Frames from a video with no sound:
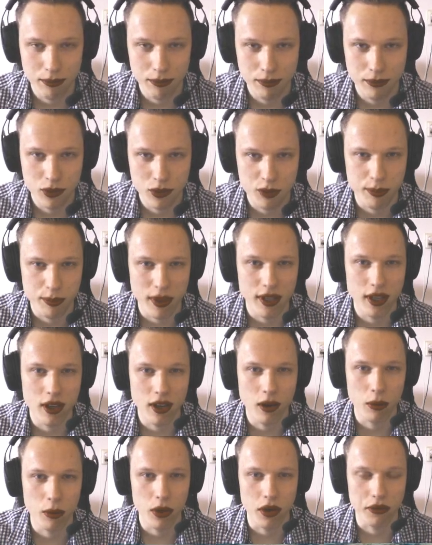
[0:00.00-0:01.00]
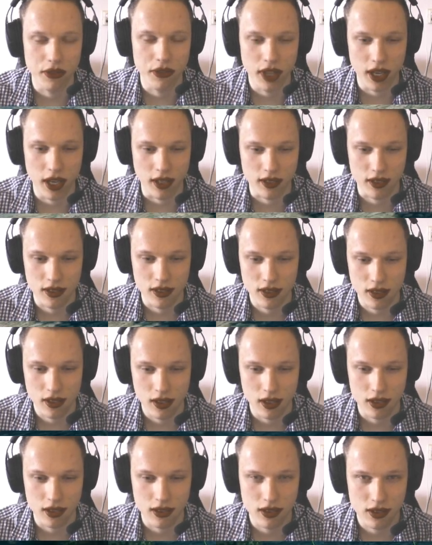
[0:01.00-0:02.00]
spend it on World of Tanks,
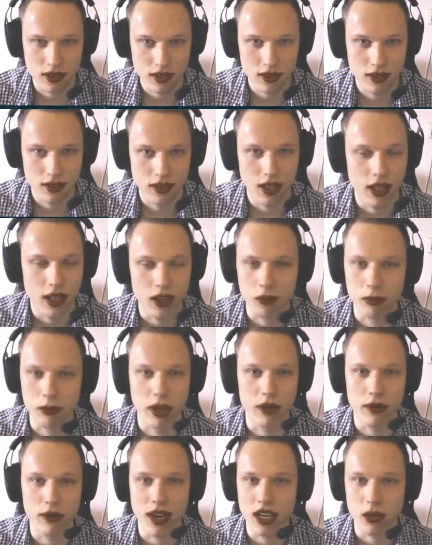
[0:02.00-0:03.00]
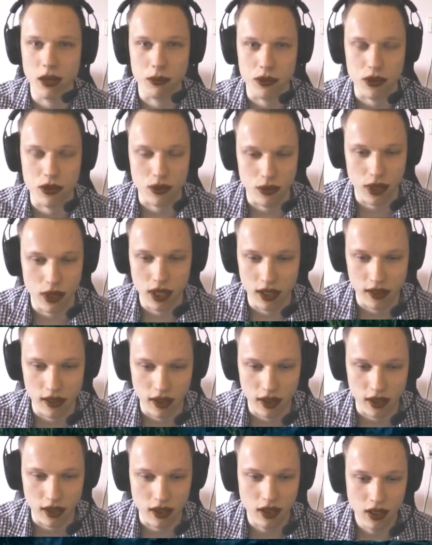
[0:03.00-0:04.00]
because I don't play randoms or
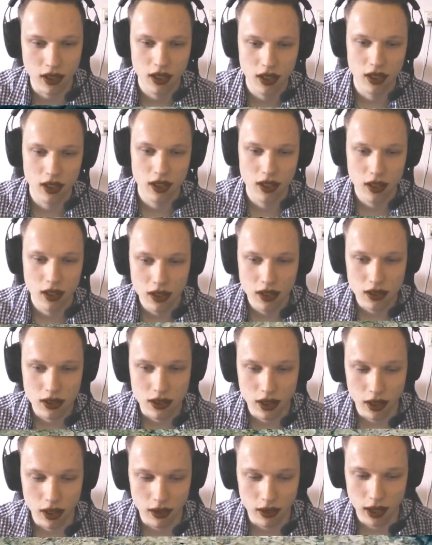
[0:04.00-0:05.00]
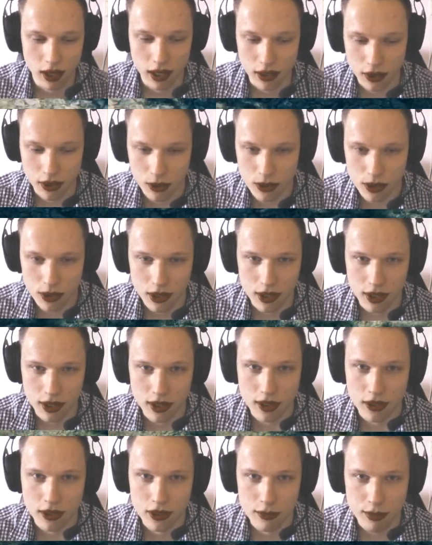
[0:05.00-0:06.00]
anything. So I usually
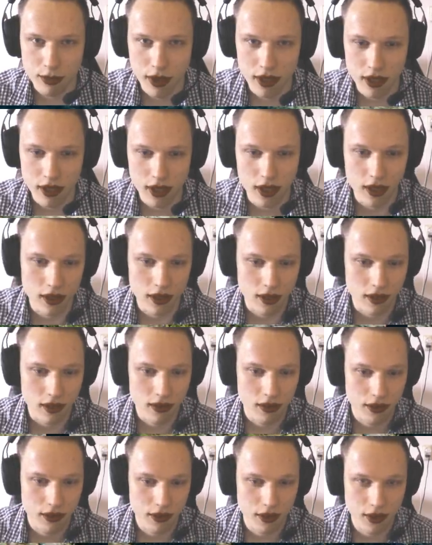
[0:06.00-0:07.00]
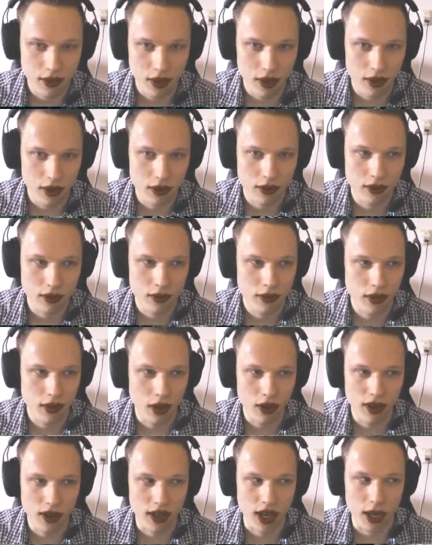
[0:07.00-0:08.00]
spend it on
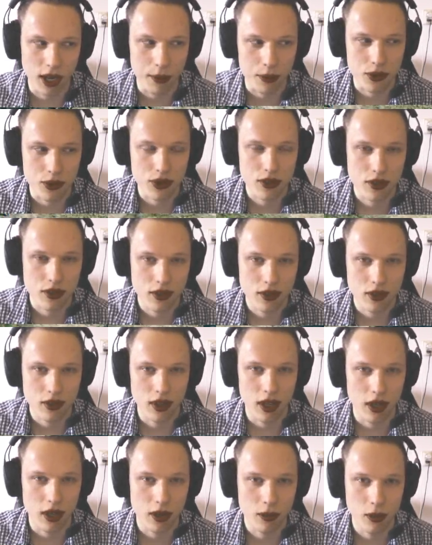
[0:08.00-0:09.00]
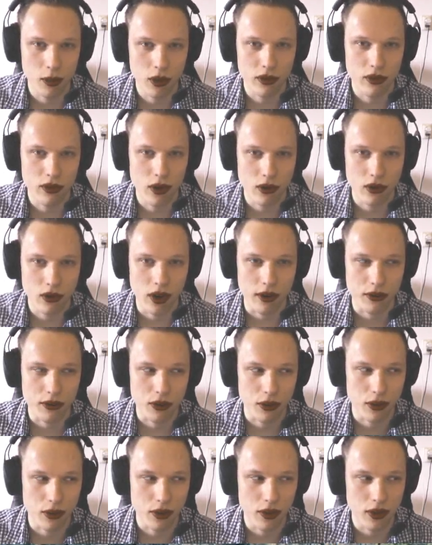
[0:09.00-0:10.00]
other games, like World of Warcraft
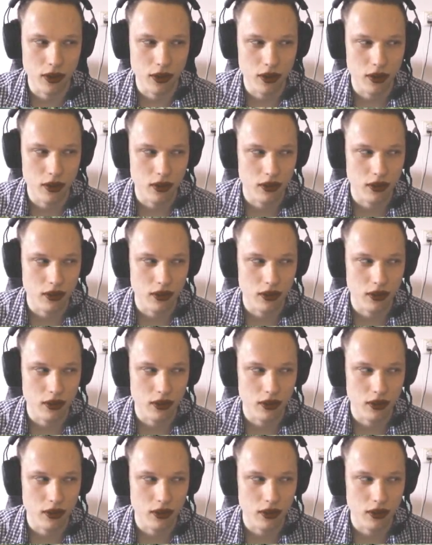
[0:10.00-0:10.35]
or